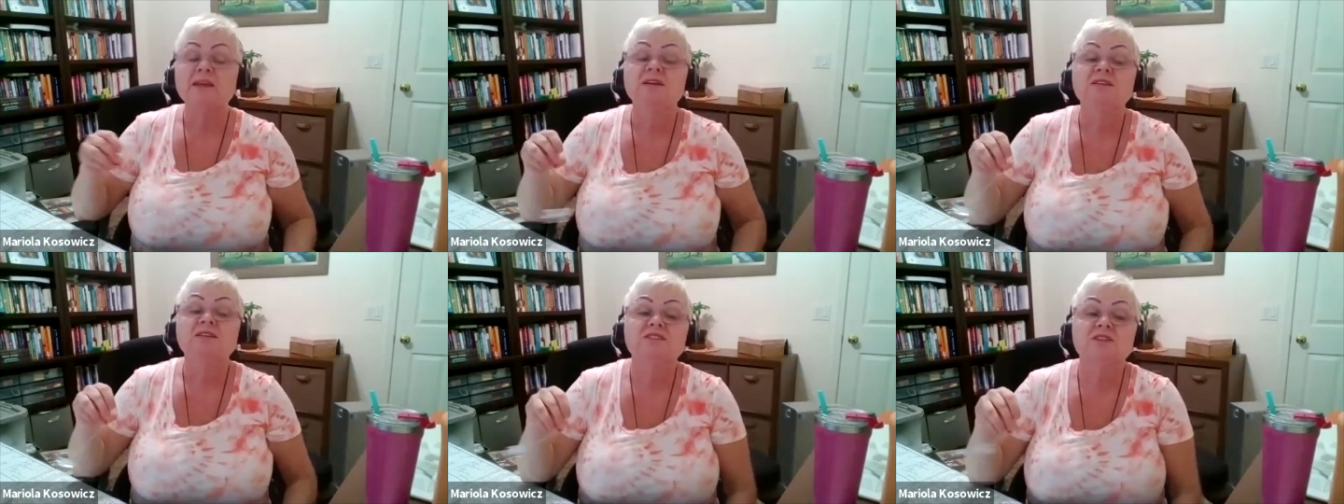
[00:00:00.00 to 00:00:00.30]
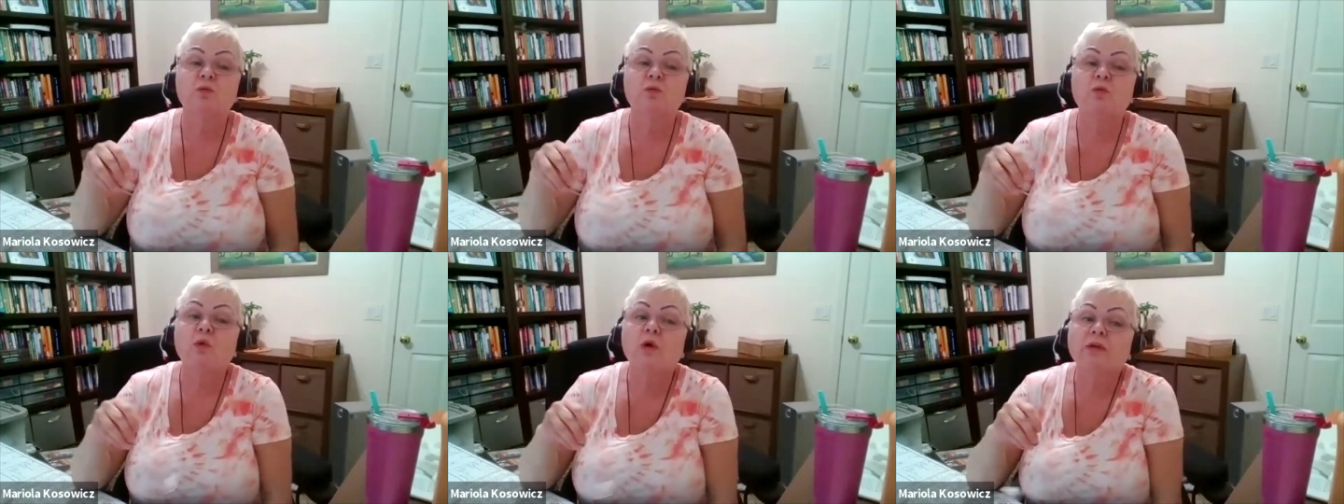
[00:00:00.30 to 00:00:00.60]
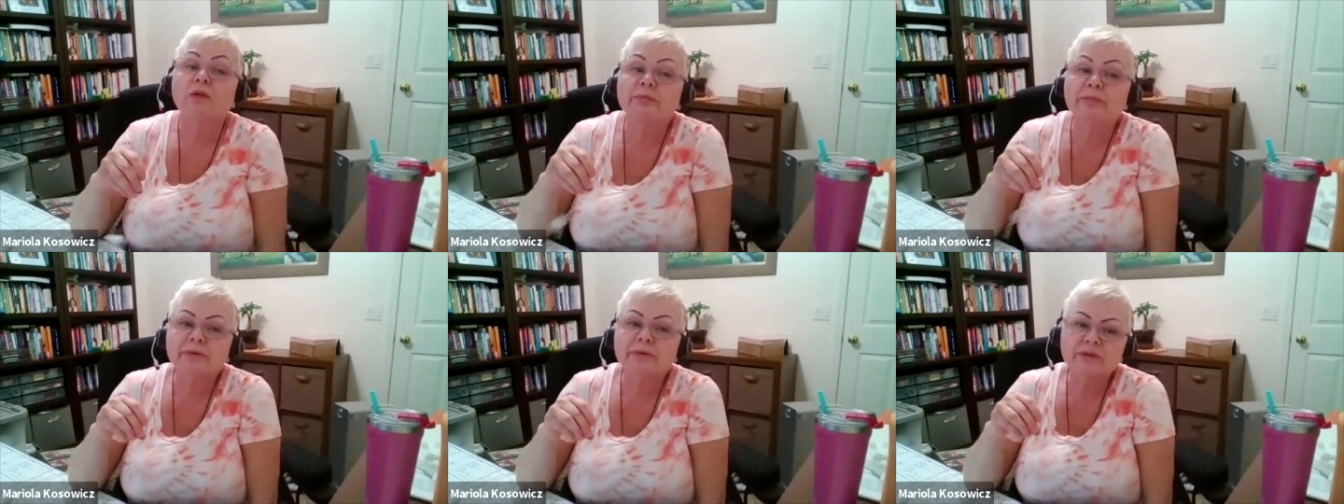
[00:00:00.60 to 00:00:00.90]
So
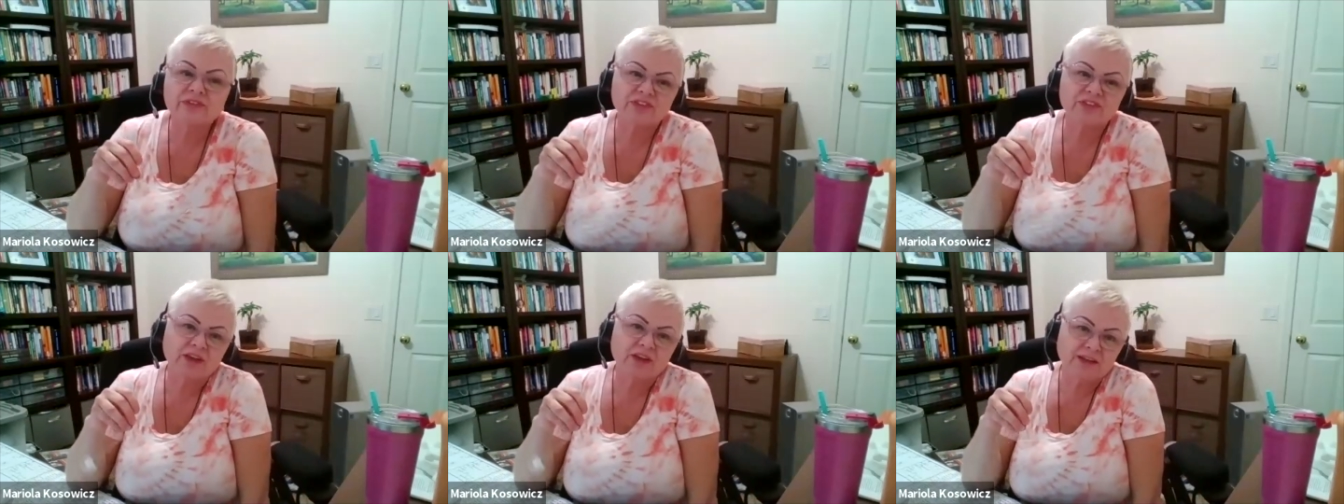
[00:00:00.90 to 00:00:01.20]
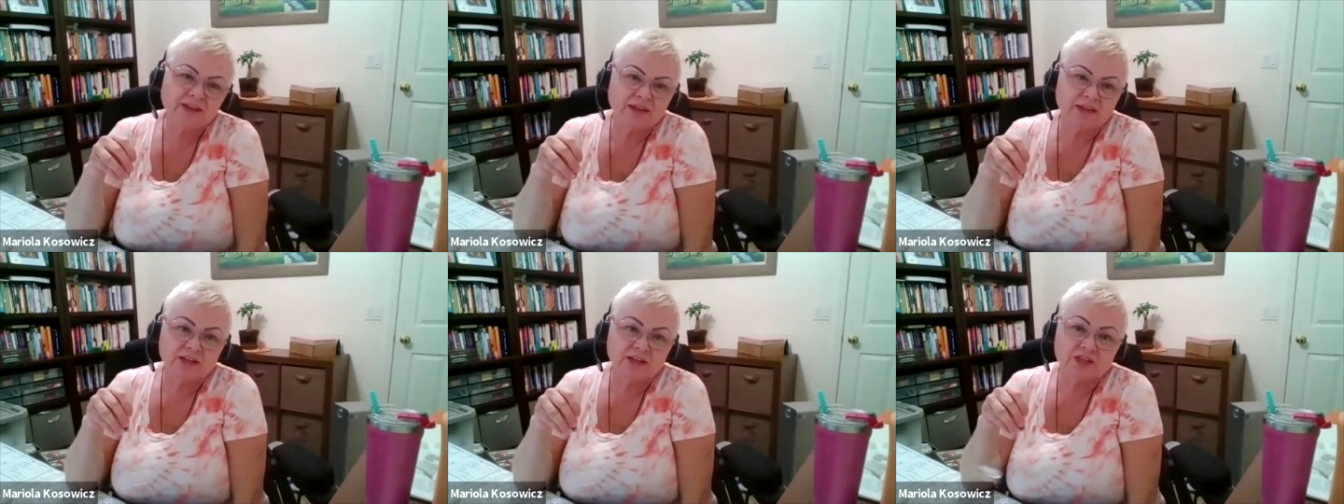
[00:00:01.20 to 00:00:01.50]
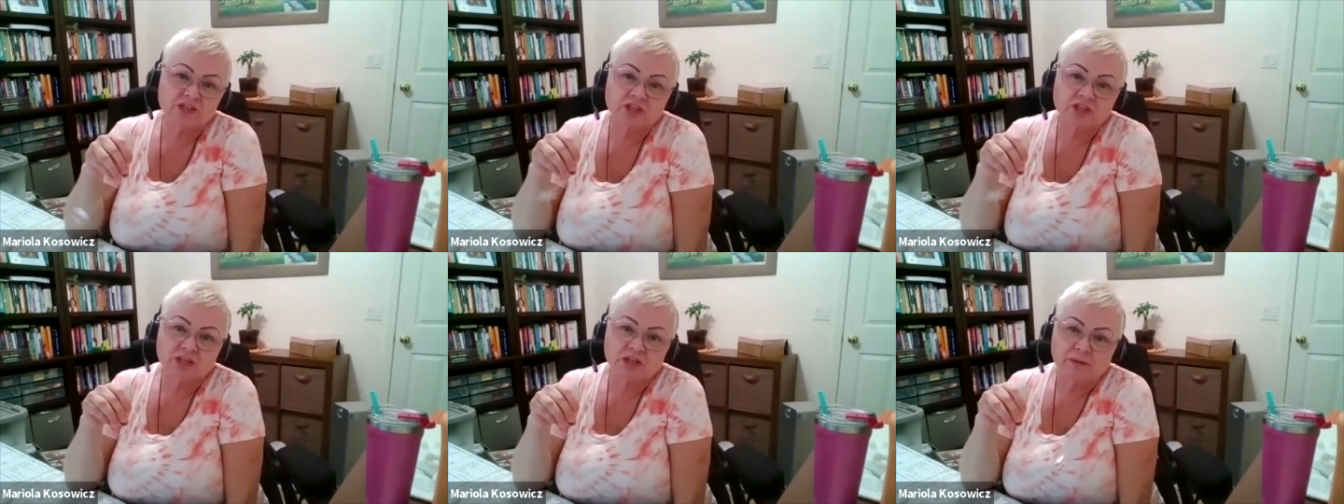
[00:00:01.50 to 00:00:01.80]
what
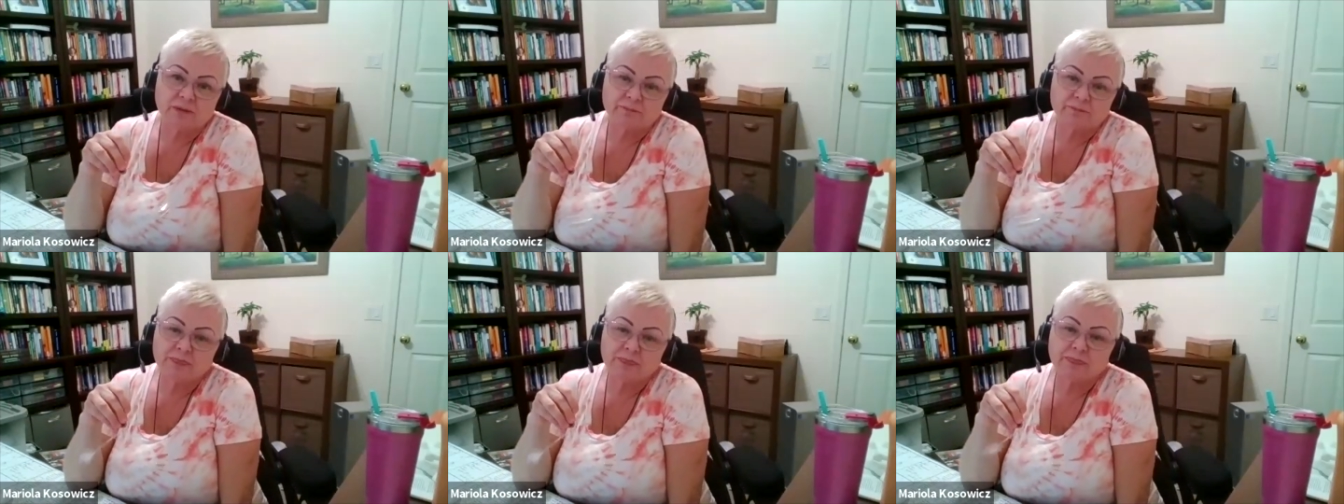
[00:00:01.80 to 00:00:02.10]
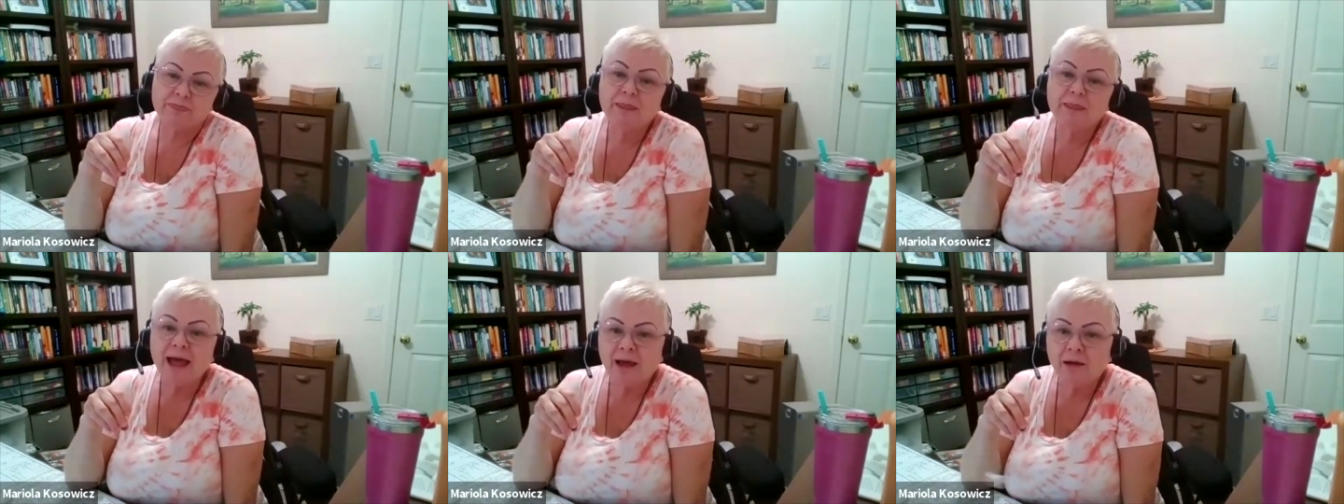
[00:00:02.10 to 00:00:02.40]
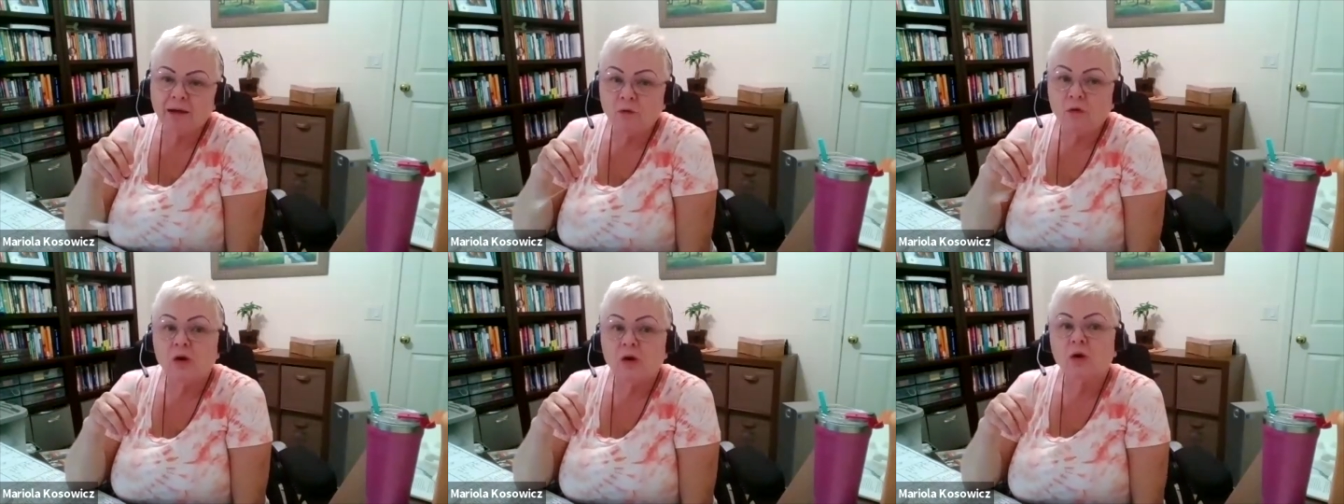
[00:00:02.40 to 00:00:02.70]
percentage
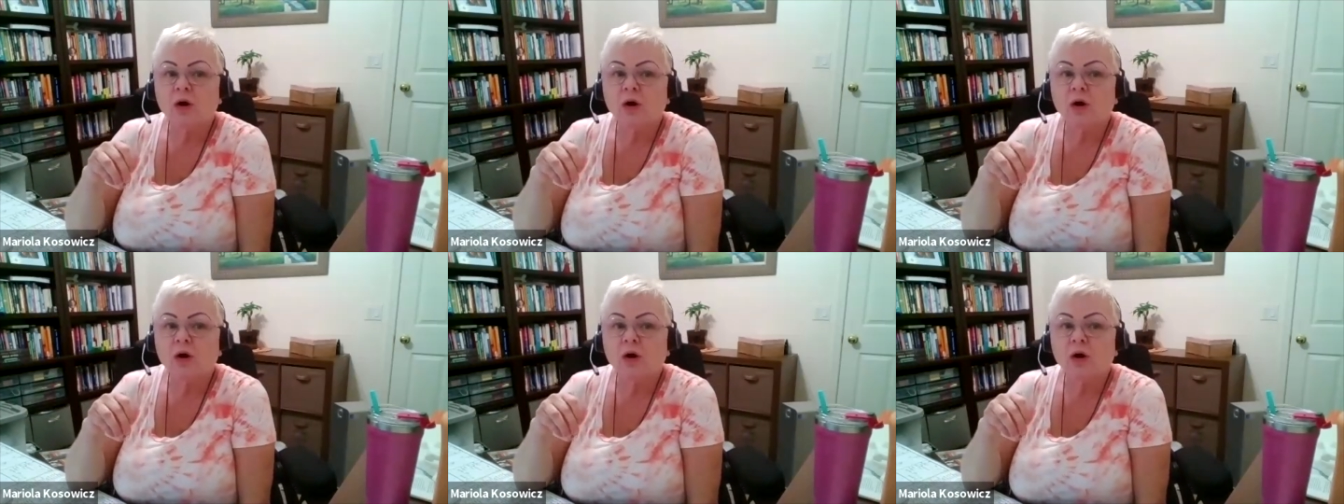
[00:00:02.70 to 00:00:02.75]
now